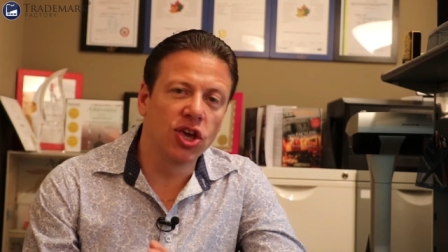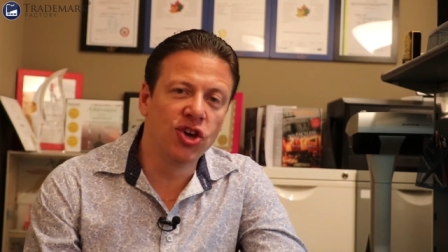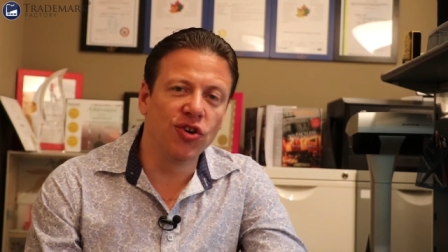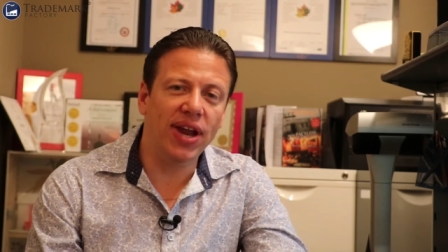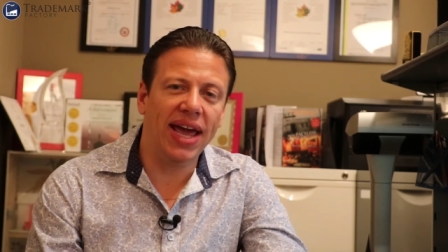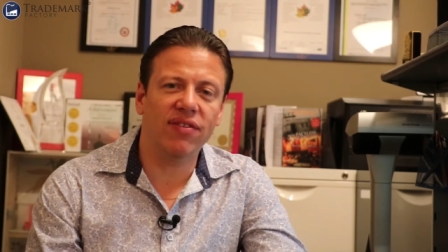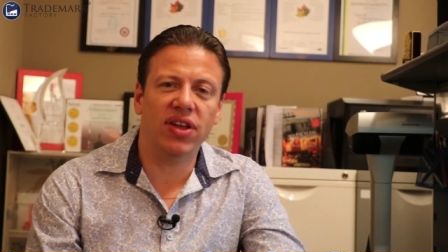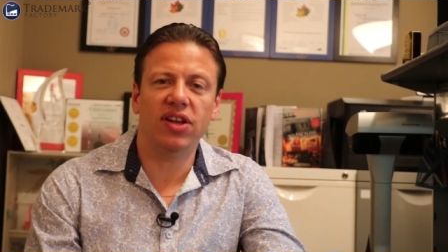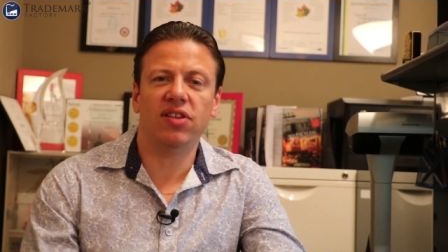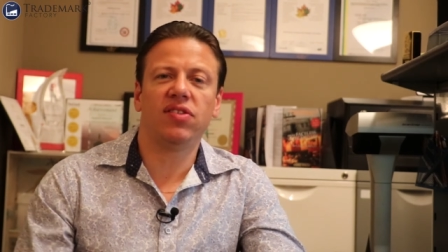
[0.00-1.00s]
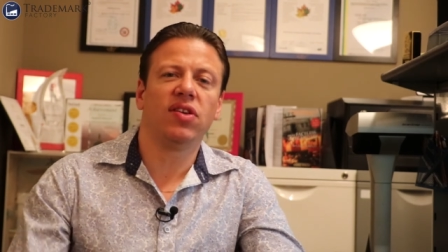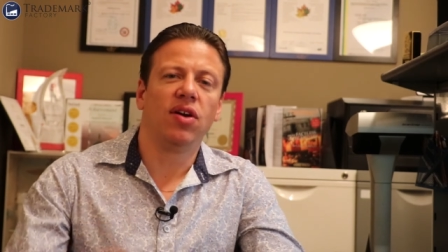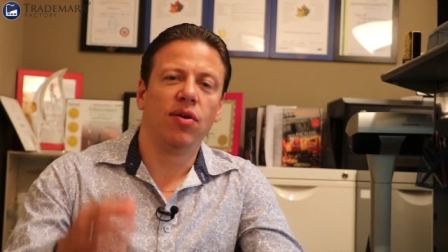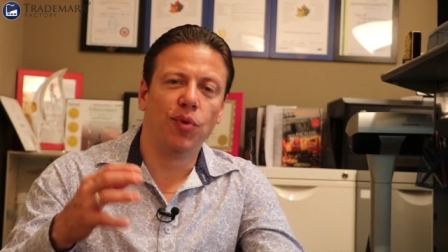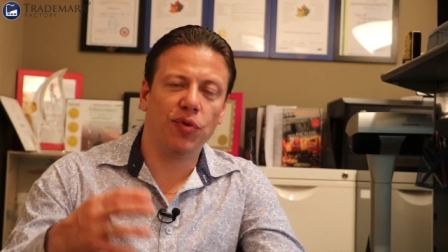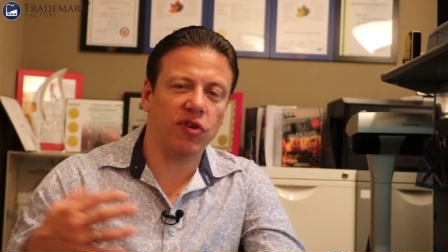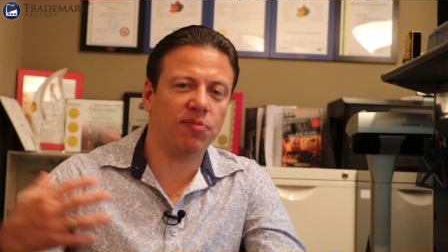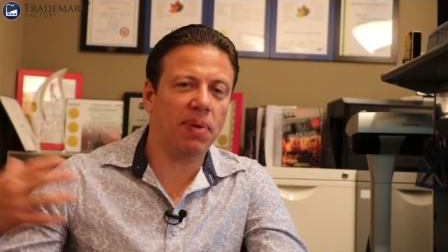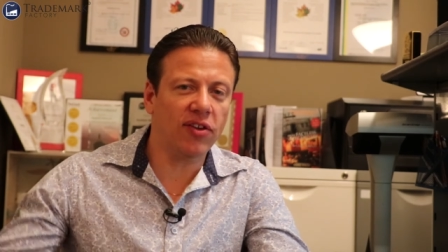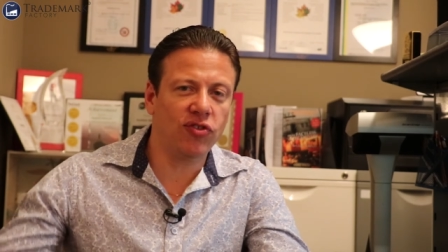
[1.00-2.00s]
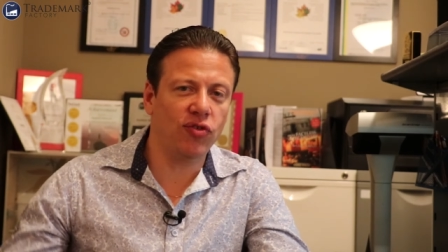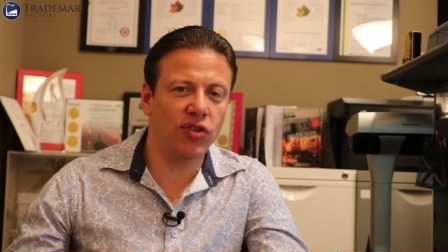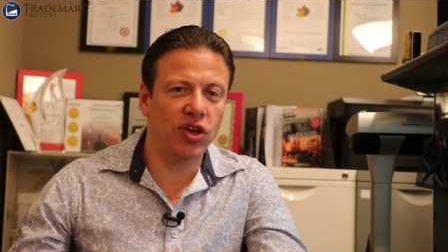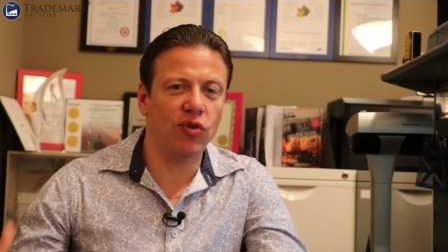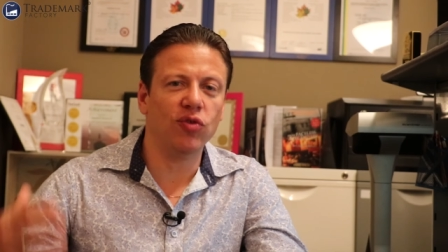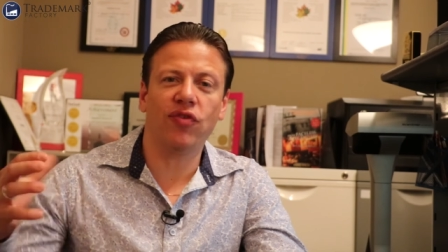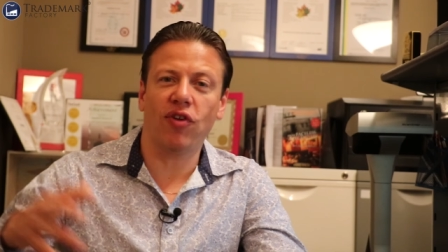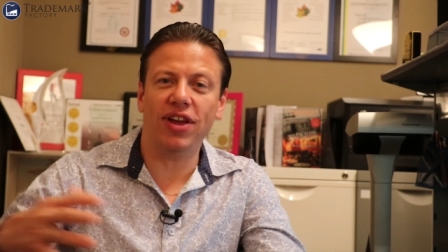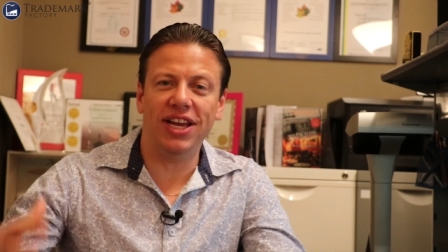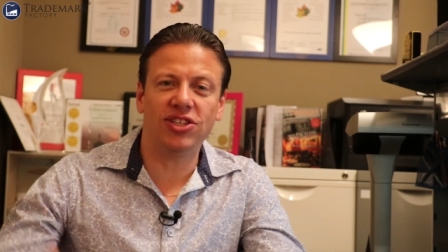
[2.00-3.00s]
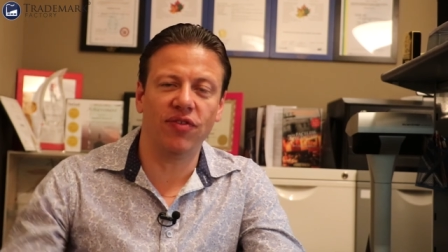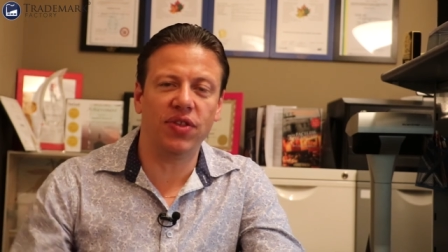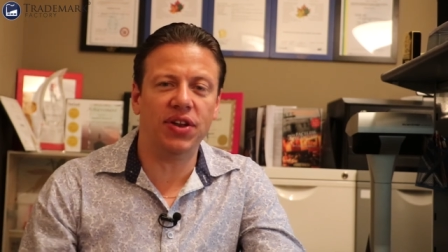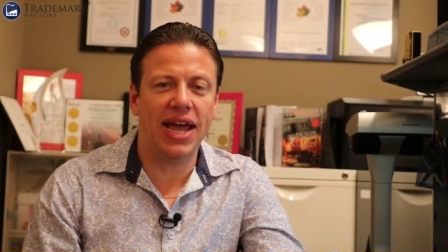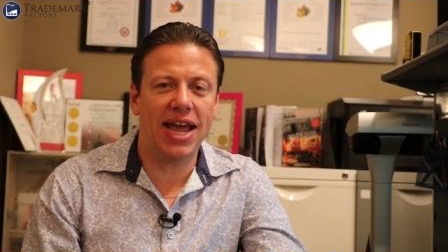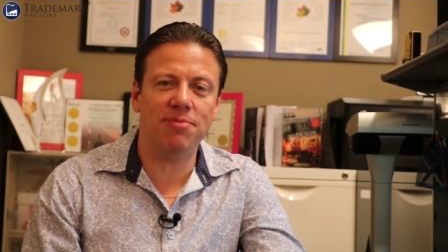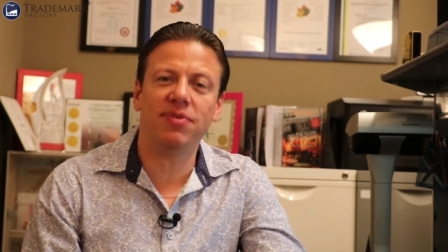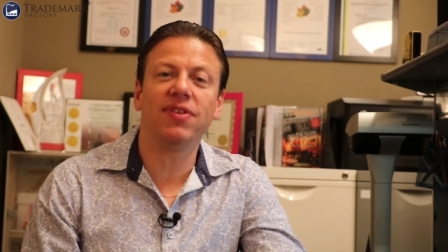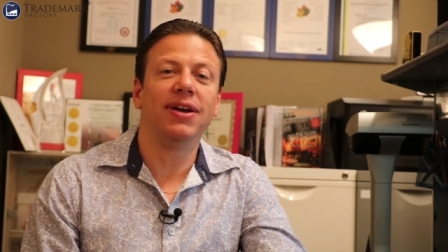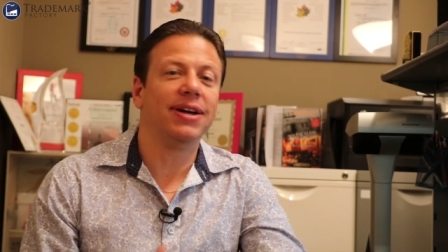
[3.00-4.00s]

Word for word: good evidence with respect to the use for each of the names,